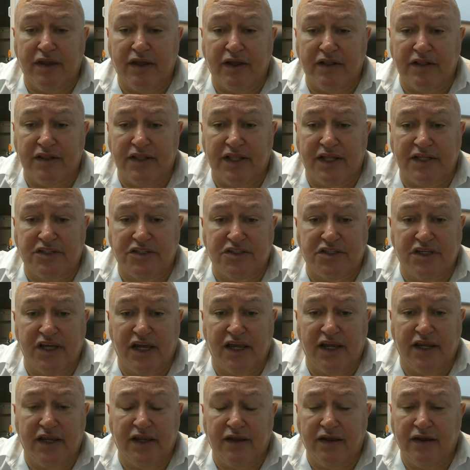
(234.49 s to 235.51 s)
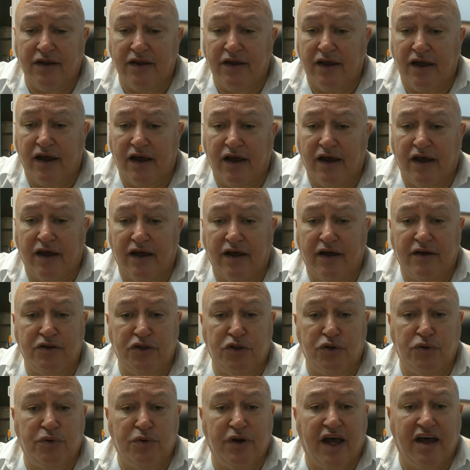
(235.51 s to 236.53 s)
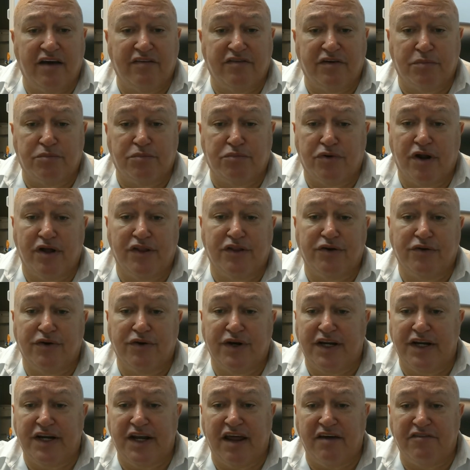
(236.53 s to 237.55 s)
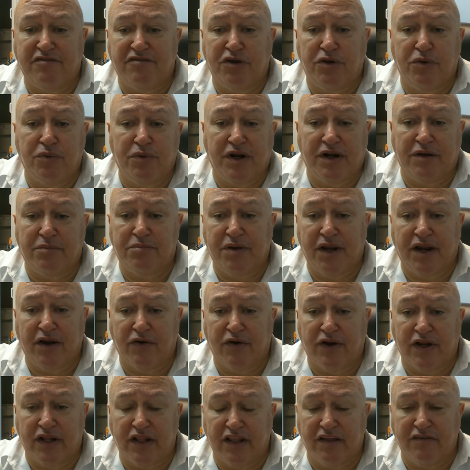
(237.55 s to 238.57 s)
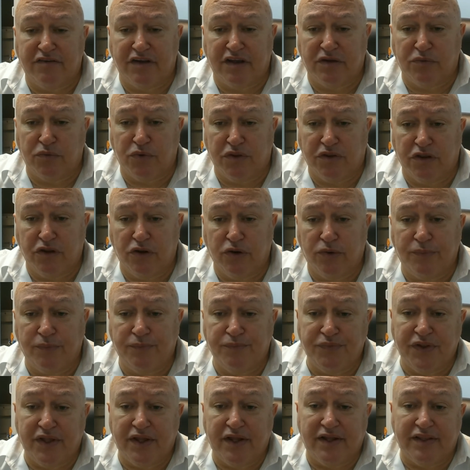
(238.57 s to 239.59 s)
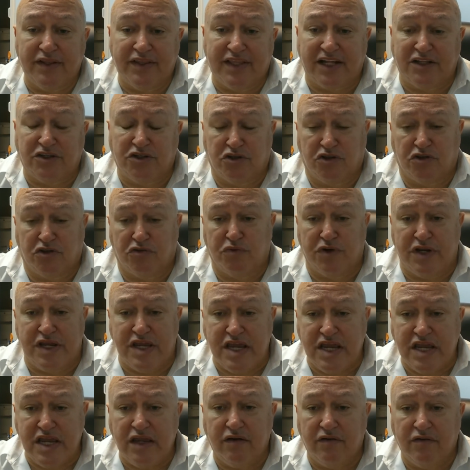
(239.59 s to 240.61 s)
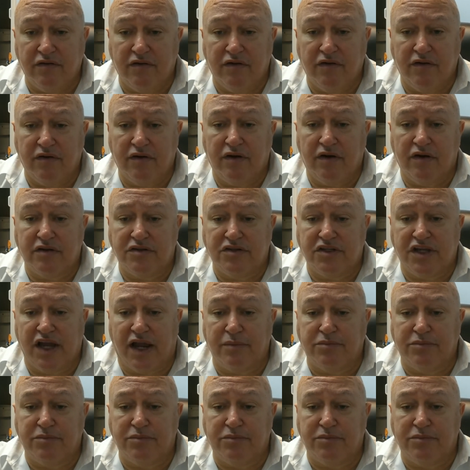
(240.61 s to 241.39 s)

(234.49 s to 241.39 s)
Let's say you have a brother and a nephew and a parent living with you. That's 3 times the